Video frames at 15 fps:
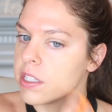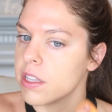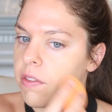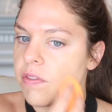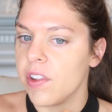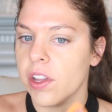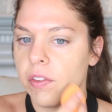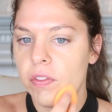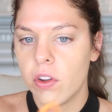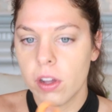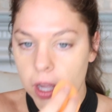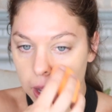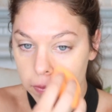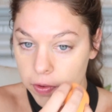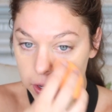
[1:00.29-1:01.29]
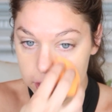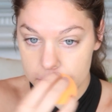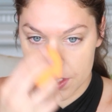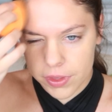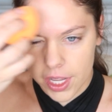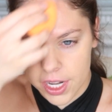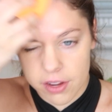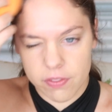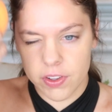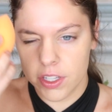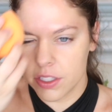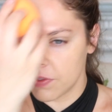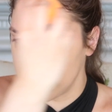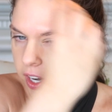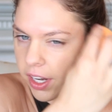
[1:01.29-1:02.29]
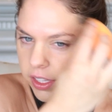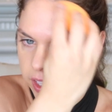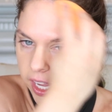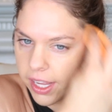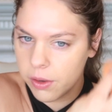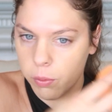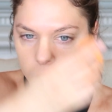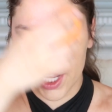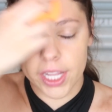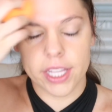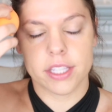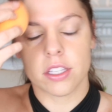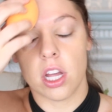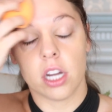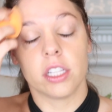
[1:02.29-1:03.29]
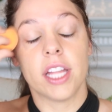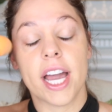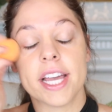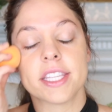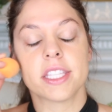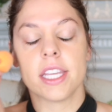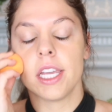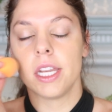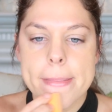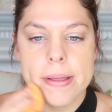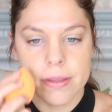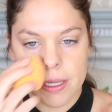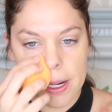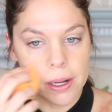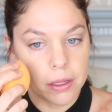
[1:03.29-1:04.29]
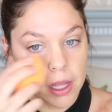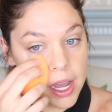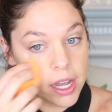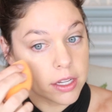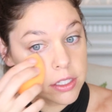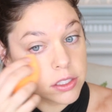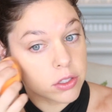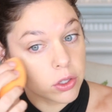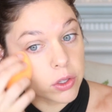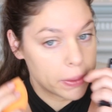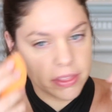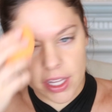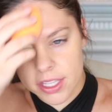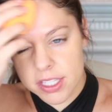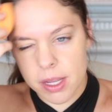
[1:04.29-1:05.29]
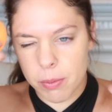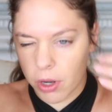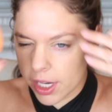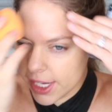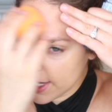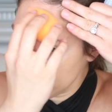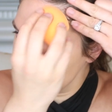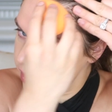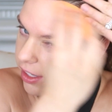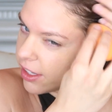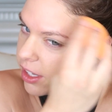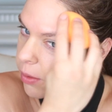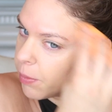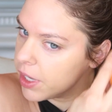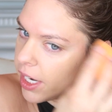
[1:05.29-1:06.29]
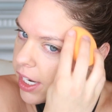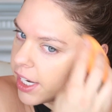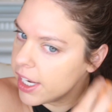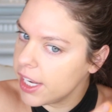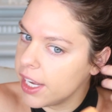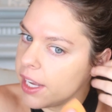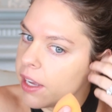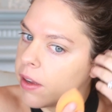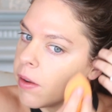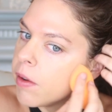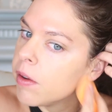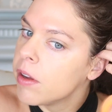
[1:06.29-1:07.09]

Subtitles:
doesn't feel full coverage, and it feels very lightweight. It's long lasting. It's gonna last through that summer heat, the humidity.